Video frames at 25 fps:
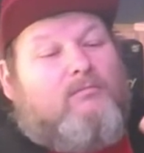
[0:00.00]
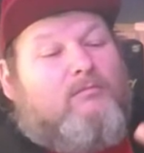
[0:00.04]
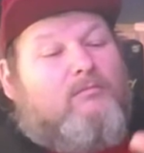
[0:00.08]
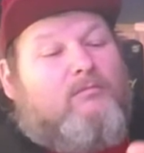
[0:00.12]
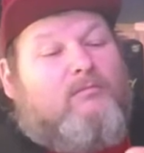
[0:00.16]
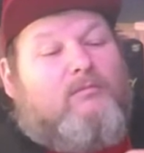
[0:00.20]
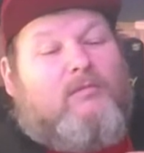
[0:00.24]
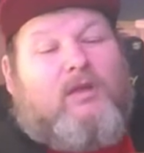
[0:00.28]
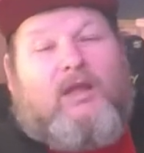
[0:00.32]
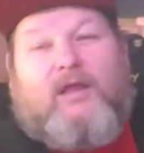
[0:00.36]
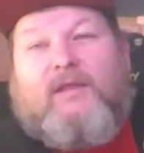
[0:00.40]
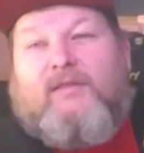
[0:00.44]

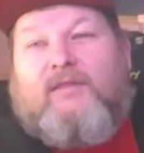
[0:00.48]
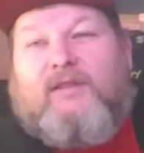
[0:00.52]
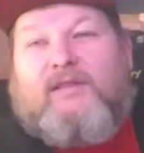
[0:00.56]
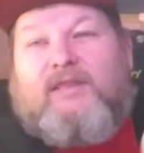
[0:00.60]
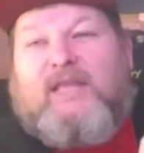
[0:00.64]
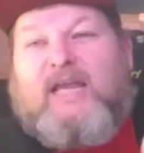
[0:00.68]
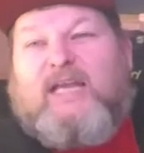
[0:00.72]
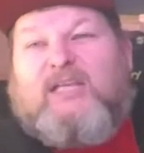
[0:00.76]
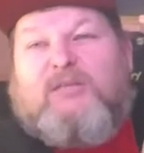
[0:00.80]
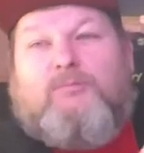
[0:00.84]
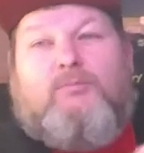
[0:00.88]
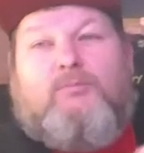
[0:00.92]

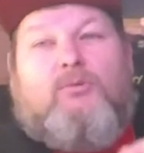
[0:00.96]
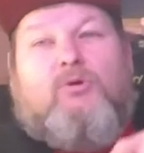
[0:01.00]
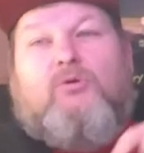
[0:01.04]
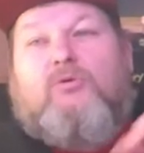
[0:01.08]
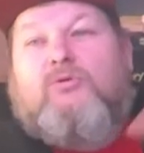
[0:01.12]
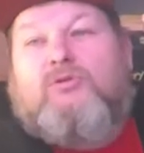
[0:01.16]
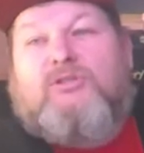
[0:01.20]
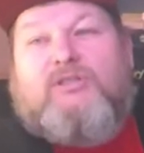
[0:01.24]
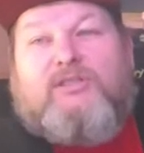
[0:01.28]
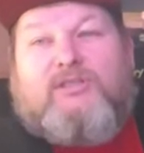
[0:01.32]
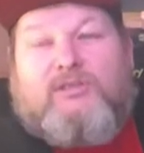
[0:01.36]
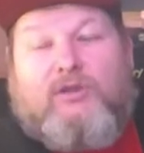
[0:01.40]

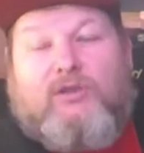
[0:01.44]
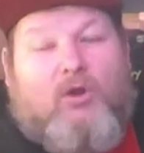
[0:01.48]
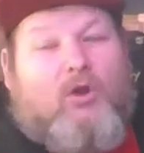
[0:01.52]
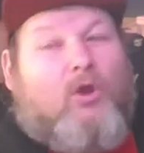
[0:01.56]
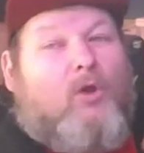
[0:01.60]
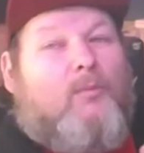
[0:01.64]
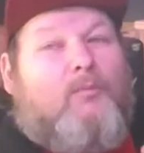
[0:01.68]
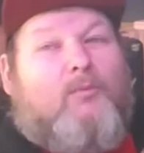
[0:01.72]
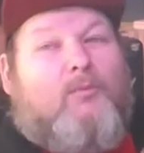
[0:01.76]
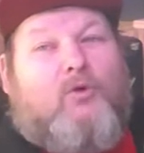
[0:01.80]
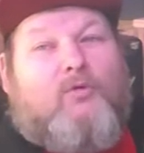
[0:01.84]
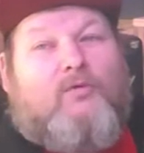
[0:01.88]
dashboards. There's a
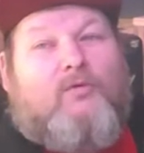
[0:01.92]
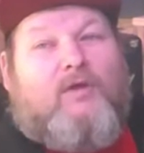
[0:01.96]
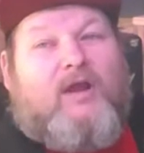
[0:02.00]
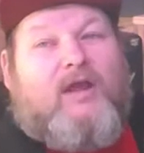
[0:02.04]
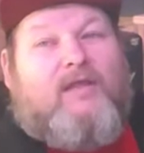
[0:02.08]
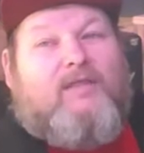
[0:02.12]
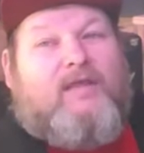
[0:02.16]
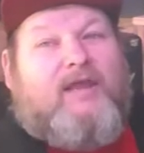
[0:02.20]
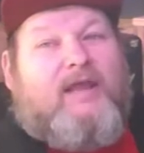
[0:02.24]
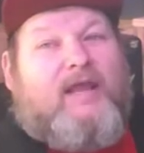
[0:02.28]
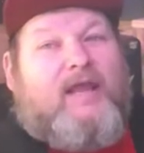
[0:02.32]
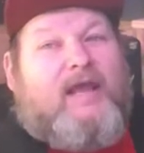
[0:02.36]
lot more
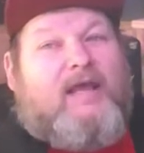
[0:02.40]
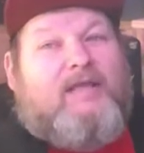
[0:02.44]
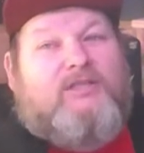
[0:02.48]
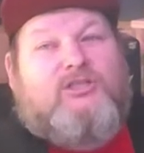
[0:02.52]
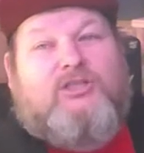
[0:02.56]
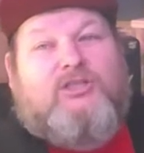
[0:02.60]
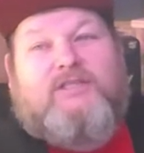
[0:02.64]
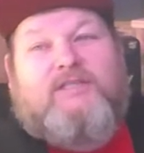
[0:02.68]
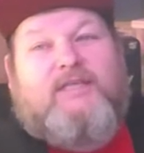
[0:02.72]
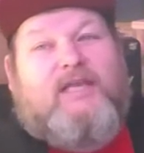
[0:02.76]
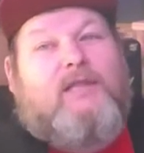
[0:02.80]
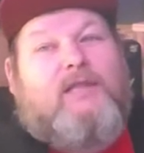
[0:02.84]
out there. As
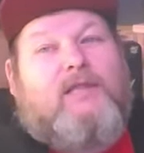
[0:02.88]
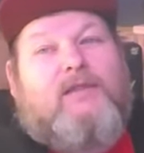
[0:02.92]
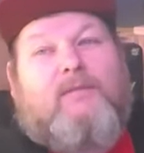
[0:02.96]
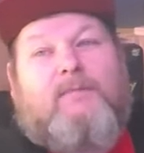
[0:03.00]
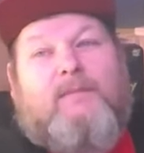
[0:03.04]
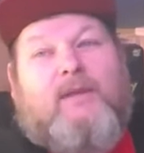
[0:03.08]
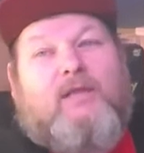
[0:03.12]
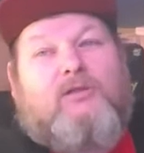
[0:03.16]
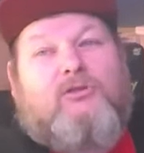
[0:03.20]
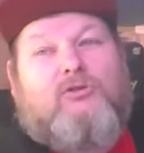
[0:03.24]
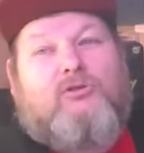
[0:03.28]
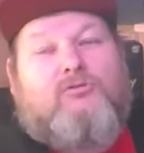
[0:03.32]
you see in the
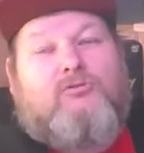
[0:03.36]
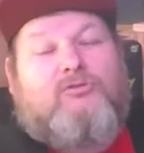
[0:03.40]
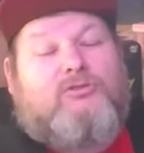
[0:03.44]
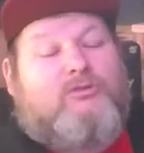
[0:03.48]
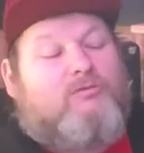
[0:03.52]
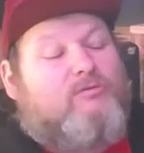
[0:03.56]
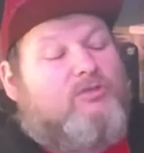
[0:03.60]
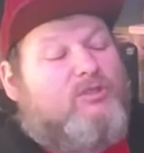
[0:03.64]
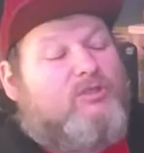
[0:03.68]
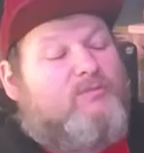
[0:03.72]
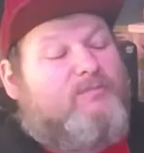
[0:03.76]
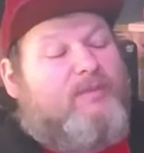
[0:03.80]
menus,
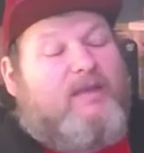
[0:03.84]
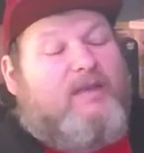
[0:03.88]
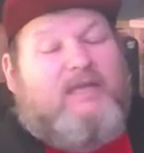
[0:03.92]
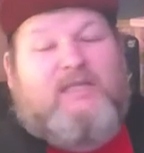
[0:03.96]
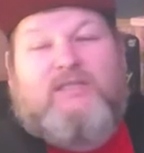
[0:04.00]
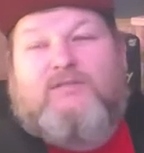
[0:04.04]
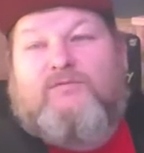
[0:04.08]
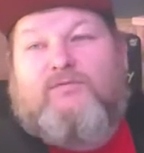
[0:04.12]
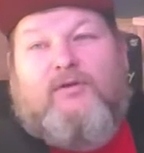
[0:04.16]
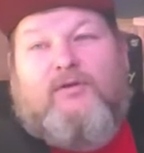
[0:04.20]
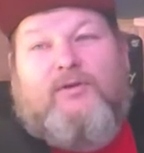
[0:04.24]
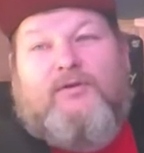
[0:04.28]
there was
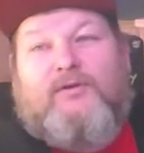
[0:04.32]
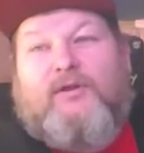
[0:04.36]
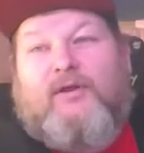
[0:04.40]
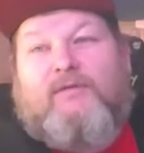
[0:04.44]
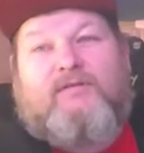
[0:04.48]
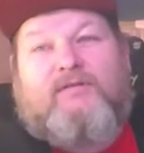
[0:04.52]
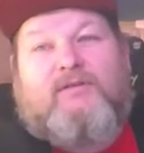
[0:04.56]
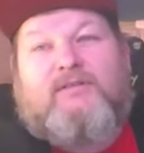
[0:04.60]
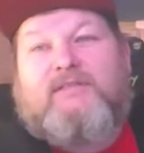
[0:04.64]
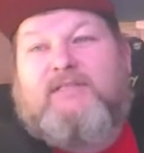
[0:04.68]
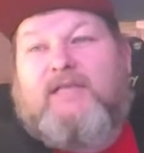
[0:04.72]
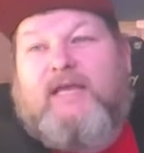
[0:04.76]
space for
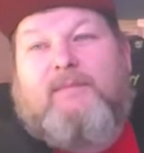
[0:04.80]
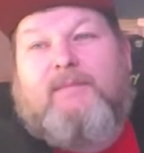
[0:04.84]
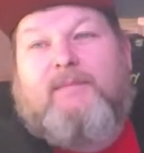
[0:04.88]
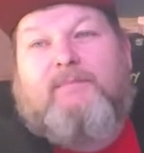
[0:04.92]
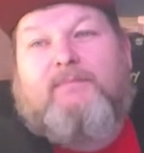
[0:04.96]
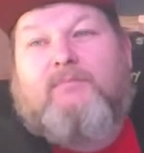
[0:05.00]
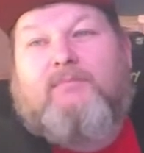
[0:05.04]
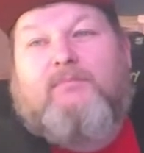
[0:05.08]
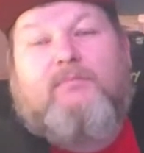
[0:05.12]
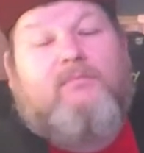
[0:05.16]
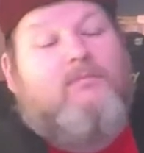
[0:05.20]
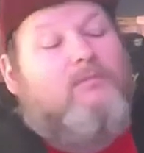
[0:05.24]
another
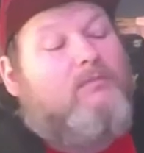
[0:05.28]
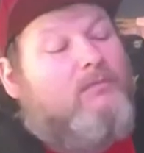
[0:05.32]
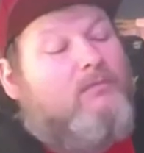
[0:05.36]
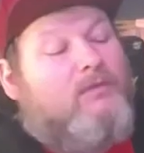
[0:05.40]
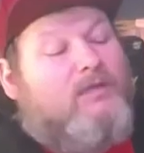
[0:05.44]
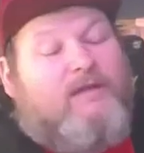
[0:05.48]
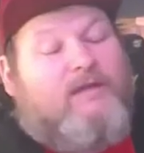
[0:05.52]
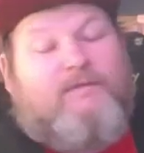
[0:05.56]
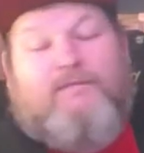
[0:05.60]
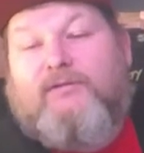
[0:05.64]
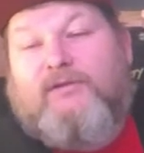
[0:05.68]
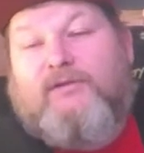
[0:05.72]
10
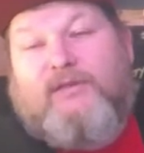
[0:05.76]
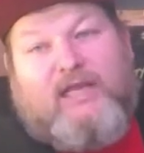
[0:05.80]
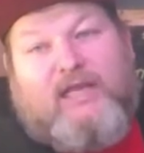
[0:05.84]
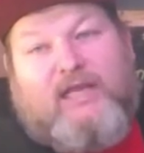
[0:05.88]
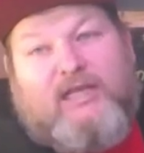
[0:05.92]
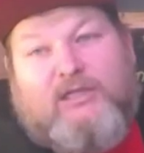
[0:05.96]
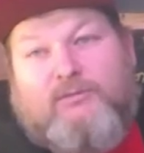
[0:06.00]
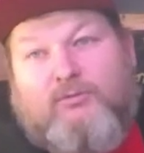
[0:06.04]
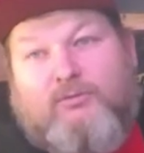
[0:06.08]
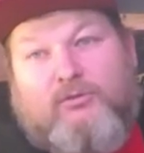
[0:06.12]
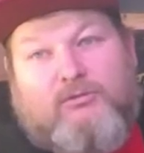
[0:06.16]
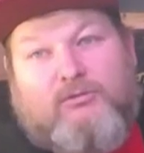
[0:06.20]
different
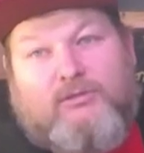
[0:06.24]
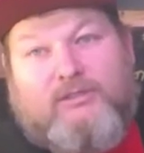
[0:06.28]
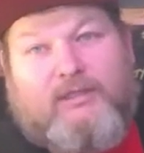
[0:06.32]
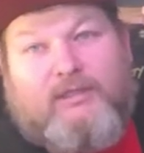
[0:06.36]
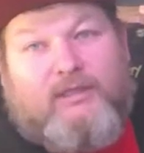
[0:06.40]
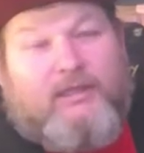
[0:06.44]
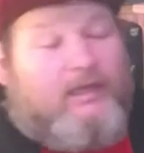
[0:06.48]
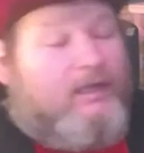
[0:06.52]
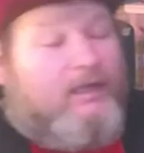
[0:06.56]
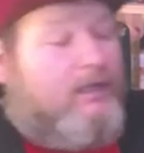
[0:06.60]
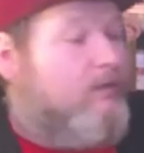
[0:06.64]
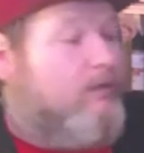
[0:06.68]
dashboards
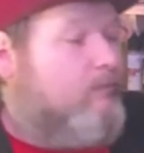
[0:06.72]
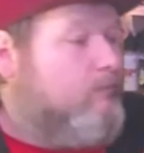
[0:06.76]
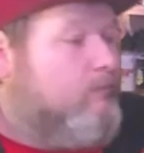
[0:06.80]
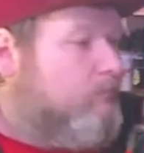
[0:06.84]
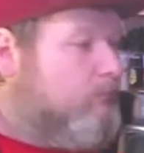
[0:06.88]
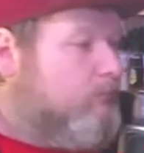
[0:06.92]
in there.